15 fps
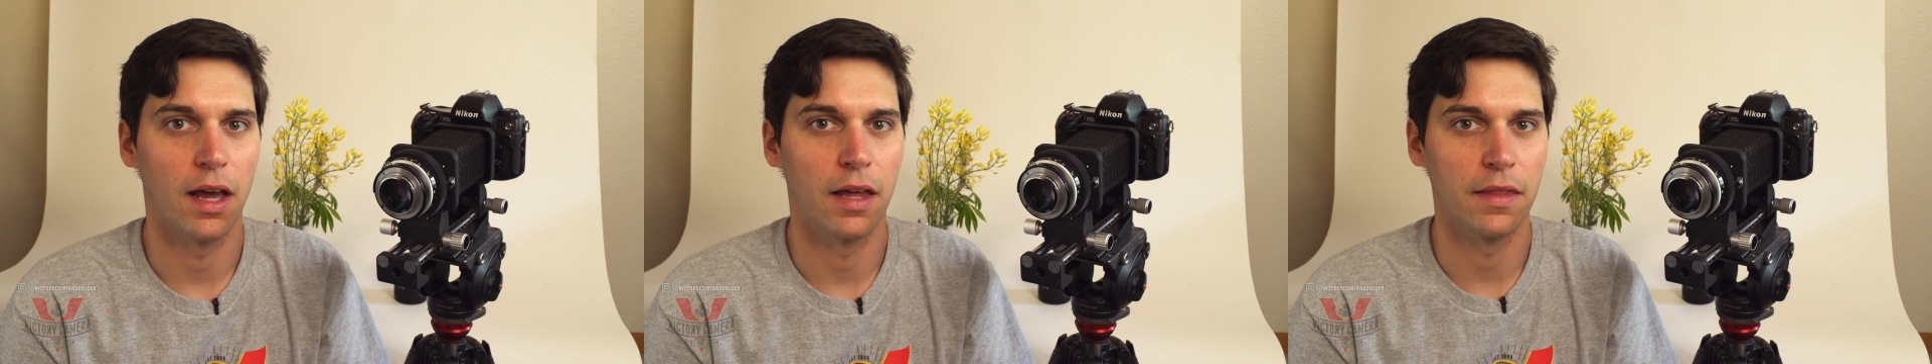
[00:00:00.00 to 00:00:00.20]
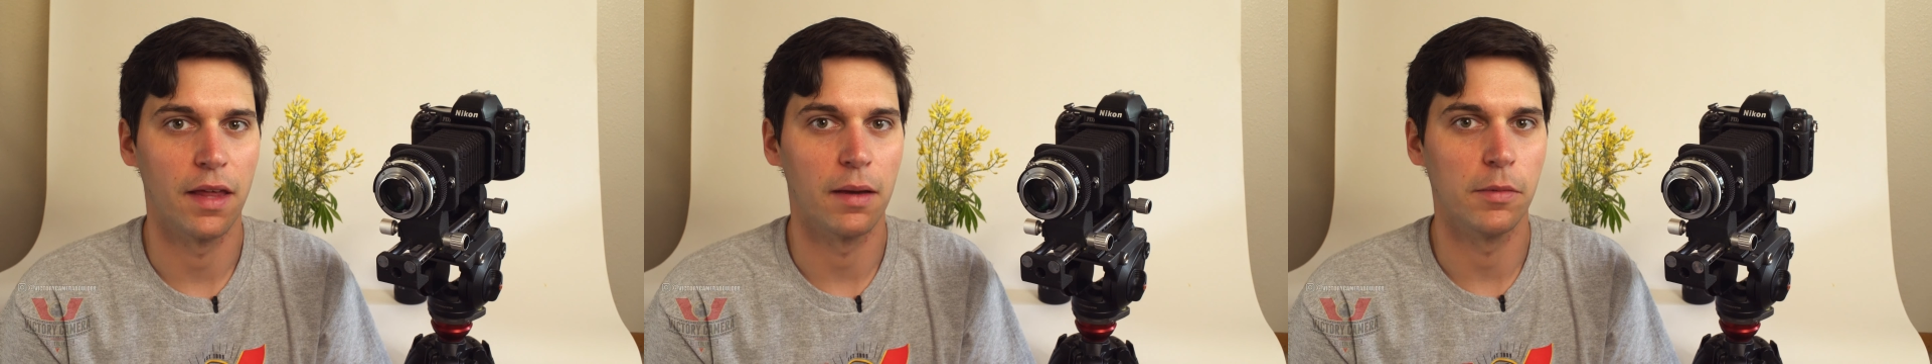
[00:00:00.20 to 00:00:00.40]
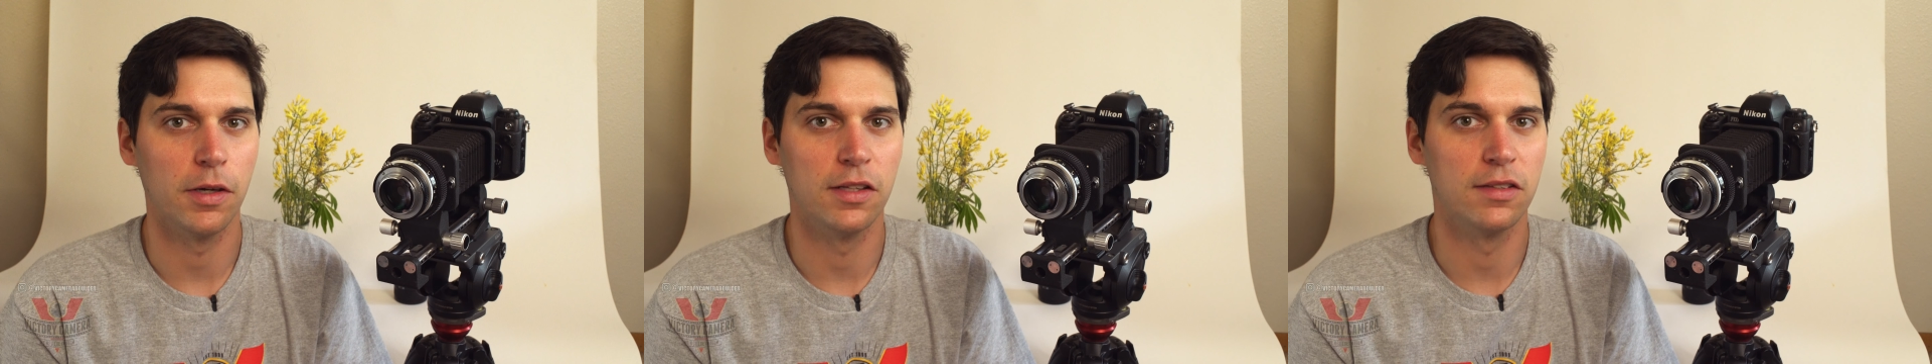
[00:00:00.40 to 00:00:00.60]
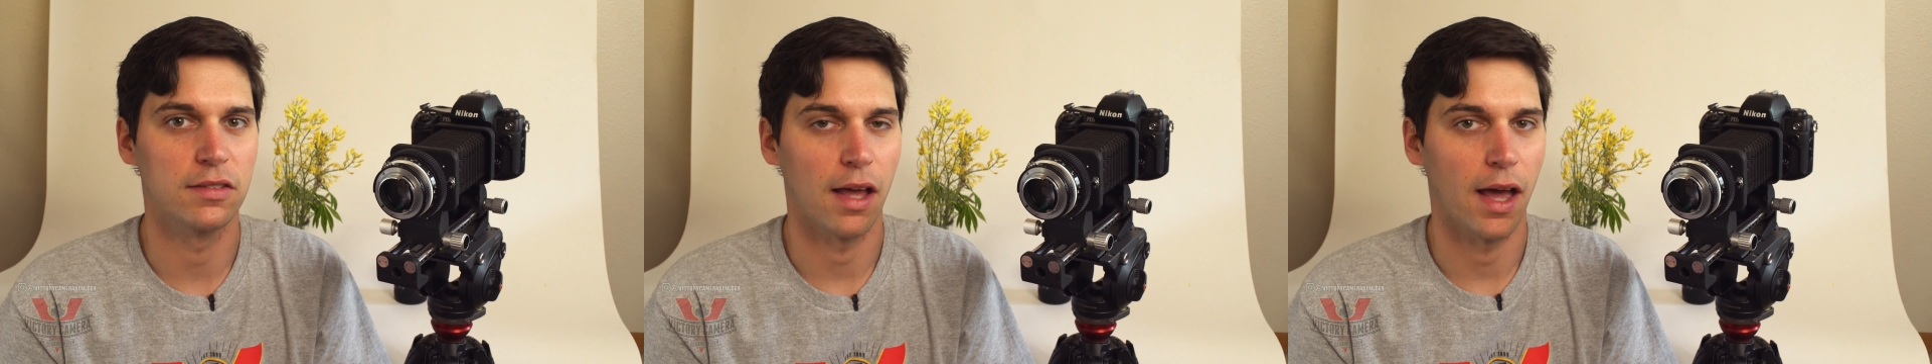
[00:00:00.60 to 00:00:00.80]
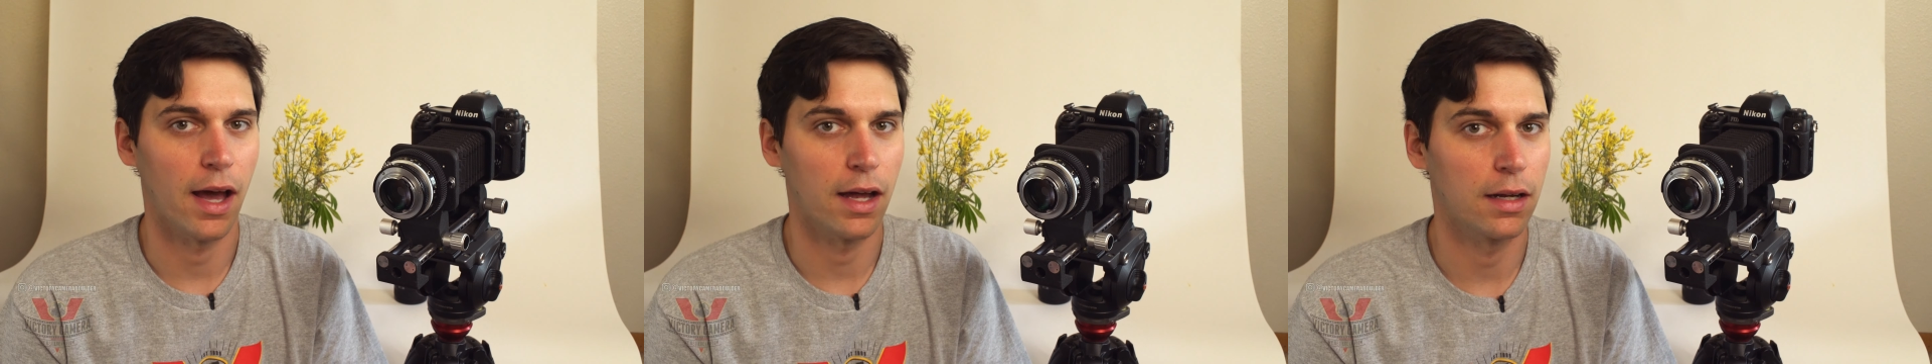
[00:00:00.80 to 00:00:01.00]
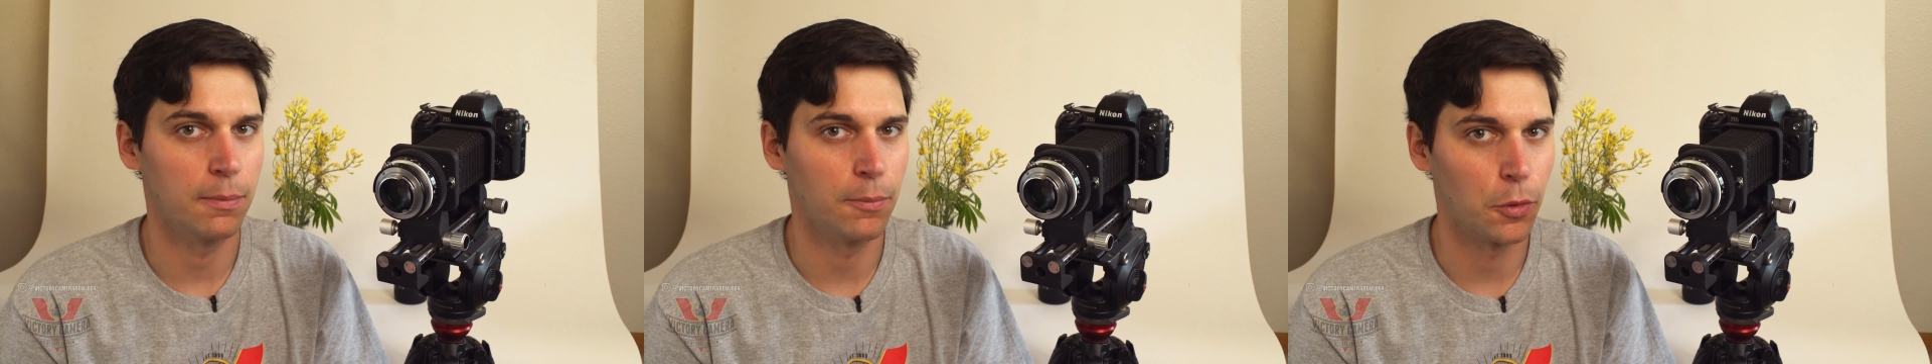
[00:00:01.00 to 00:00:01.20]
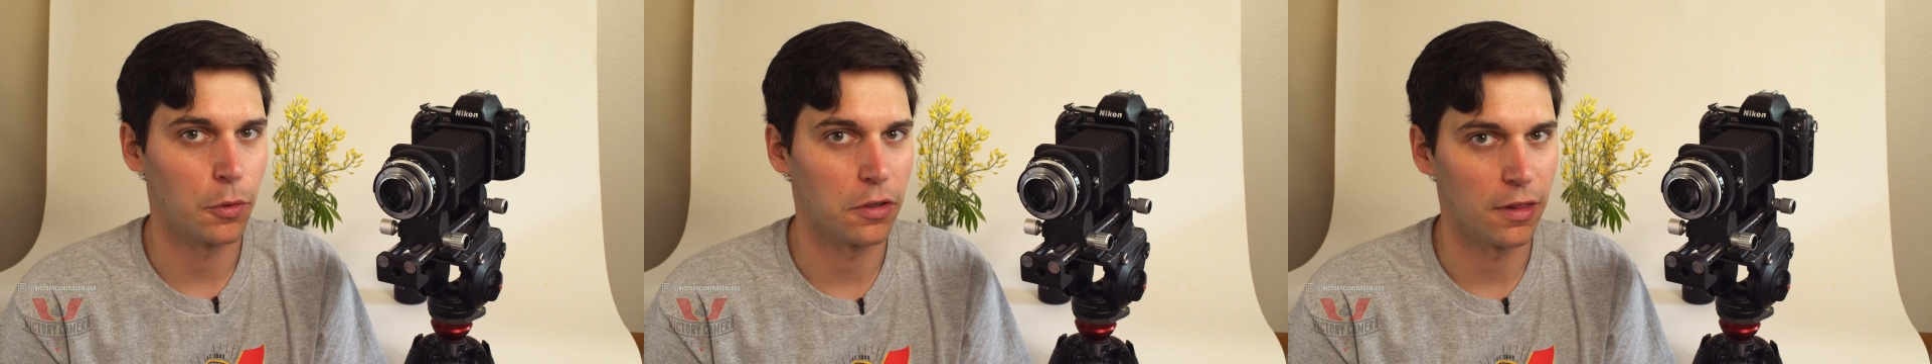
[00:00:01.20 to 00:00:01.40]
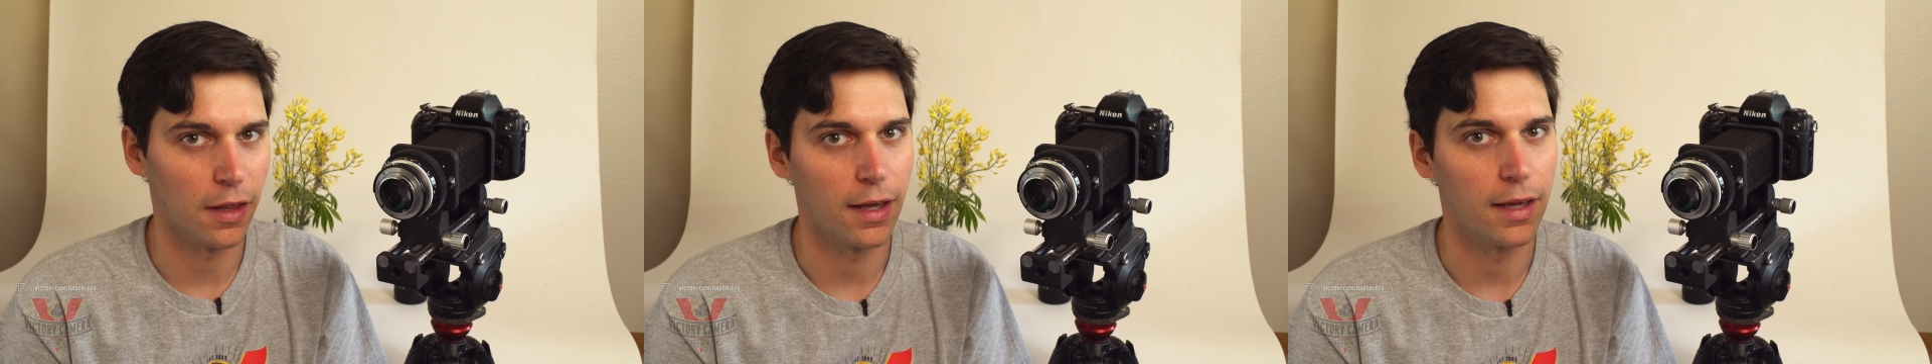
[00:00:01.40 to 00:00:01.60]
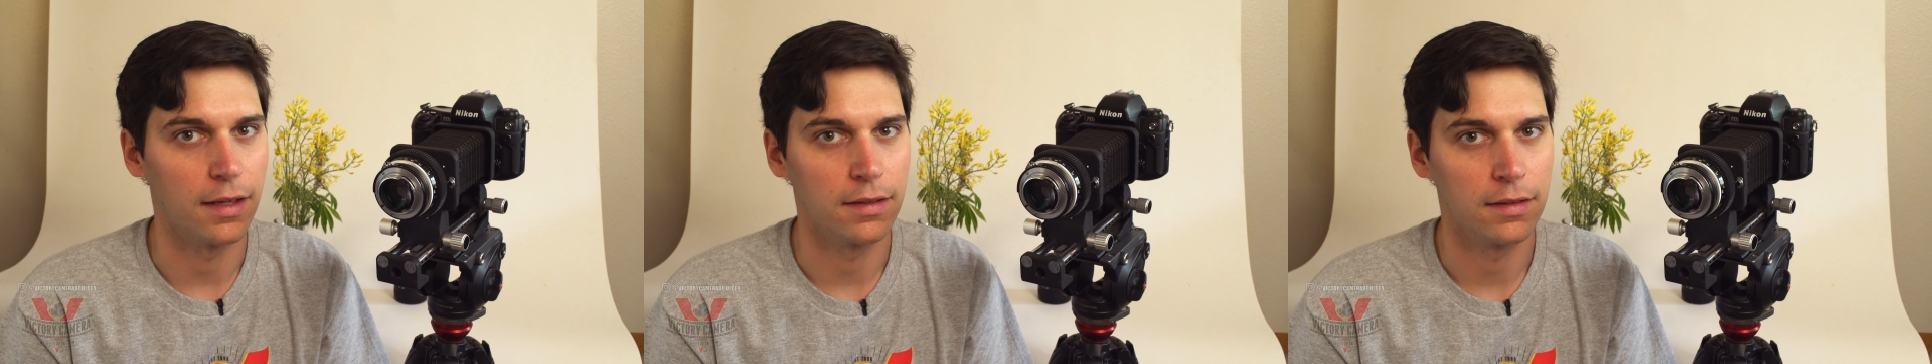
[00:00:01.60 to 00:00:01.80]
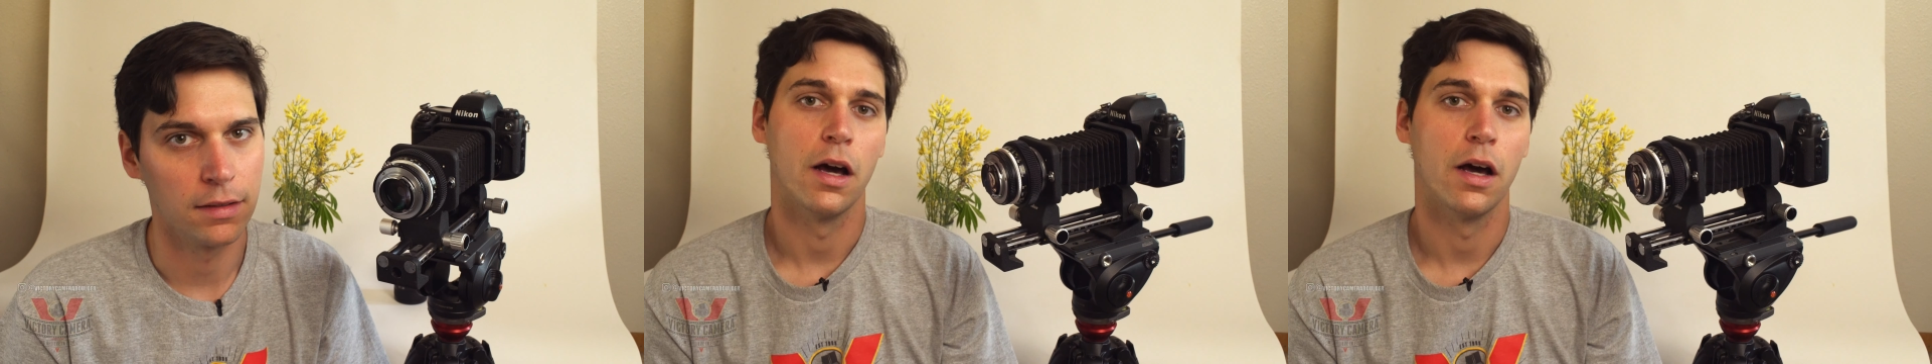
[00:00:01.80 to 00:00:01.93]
and that means adding more light.